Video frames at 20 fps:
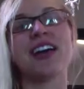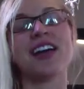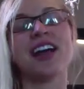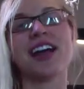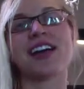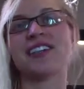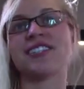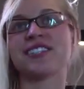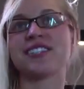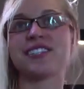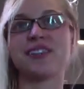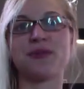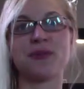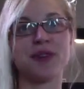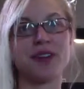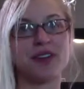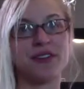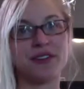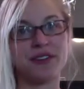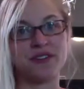I just don't
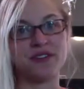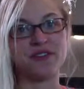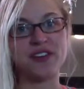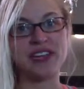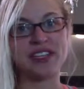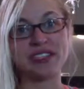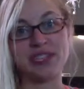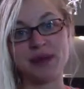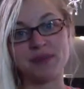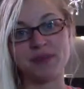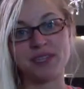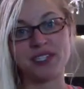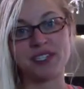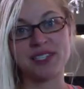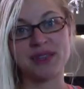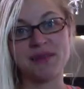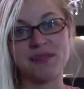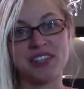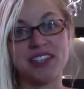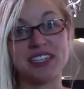want to face up to
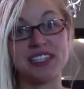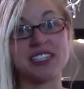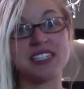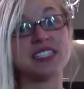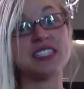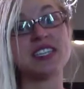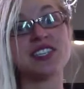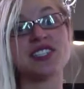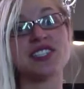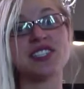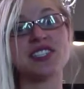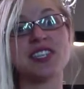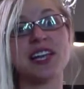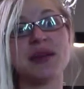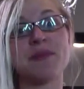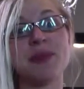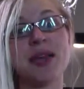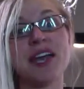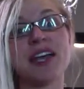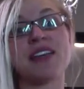some of the decisions I
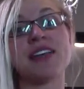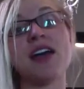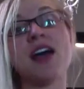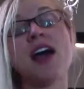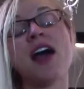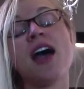made.